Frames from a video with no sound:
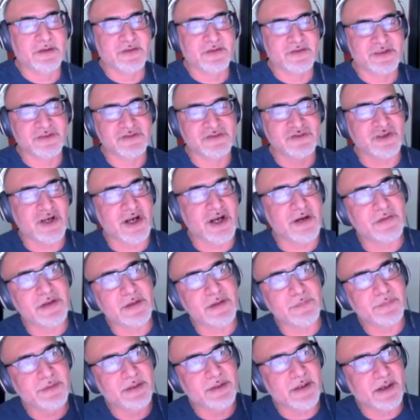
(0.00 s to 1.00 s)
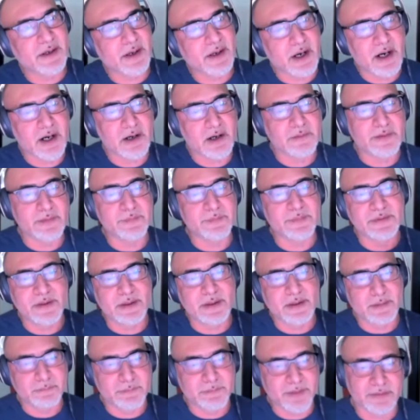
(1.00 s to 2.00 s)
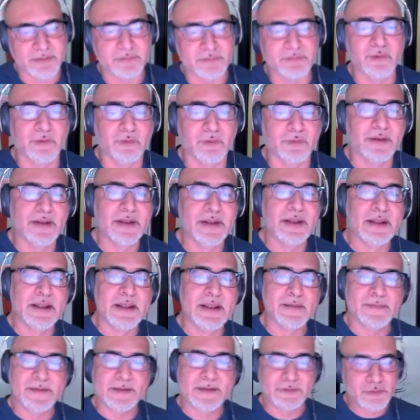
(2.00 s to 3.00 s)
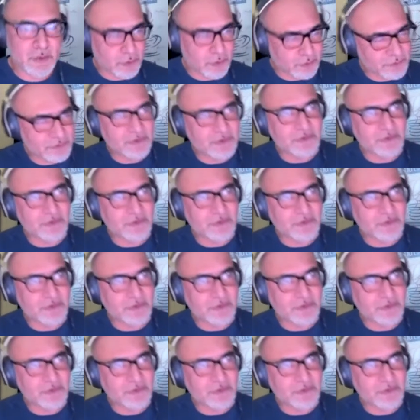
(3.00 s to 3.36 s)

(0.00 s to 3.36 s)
There's a Java API, R API, and Python that talks to the